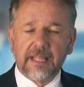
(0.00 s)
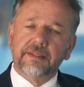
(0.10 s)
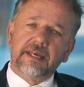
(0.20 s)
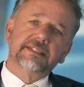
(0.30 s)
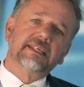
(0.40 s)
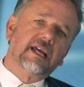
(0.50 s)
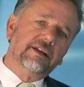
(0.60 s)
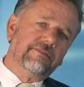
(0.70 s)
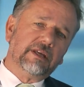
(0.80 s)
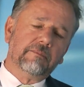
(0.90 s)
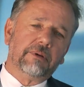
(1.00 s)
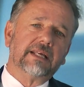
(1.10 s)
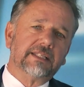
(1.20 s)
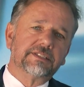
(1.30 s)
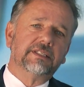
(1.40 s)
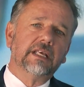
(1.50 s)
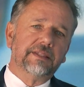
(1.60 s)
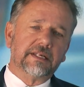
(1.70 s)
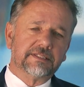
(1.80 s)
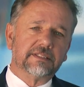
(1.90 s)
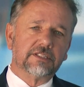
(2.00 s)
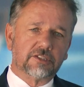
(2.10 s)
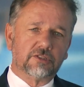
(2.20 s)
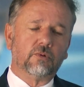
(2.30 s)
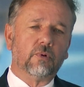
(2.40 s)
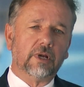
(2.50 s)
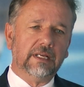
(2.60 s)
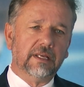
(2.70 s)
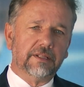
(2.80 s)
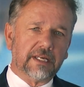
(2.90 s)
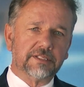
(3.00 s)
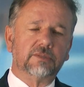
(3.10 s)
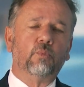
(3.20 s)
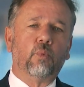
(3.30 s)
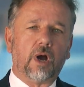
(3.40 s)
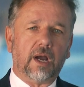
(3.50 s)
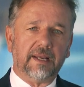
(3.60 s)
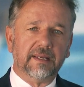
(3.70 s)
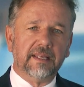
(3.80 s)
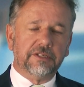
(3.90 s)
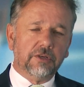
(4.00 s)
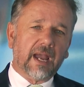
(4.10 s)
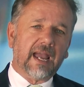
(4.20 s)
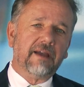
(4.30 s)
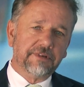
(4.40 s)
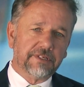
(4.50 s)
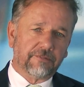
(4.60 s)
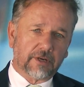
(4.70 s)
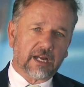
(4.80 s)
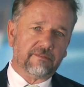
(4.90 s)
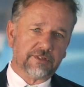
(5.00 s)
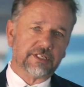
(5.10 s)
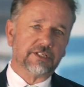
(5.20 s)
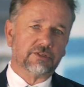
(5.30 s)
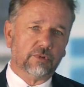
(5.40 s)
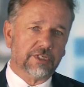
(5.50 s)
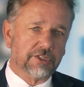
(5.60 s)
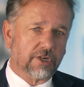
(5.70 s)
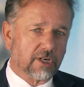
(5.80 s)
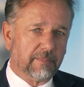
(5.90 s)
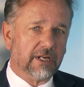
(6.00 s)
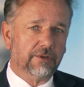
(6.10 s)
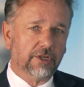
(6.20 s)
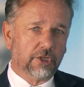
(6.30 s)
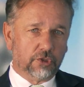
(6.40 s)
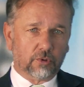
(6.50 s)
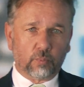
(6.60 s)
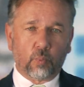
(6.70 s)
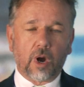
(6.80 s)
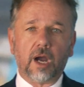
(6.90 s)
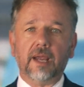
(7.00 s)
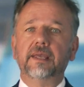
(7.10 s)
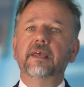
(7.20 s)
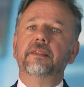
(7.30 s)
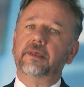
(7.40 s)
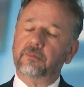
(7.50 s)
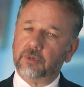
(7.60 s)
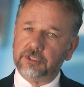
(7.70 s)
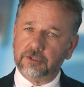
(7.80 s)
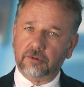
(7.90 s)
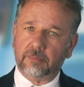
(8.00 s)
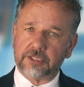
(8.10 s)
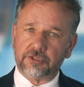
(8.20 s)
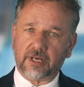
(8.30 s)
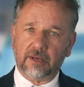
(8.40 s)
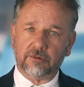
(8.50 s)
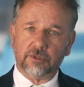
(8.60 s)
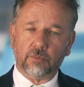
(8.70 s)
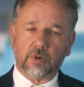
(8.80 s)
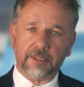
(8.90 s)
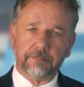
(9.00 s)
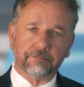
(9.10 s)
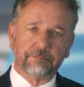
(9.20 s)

That's the kind of impact. That's the story. That's the why. You have a different conversation when you talk about your why than when you do about your how and your what.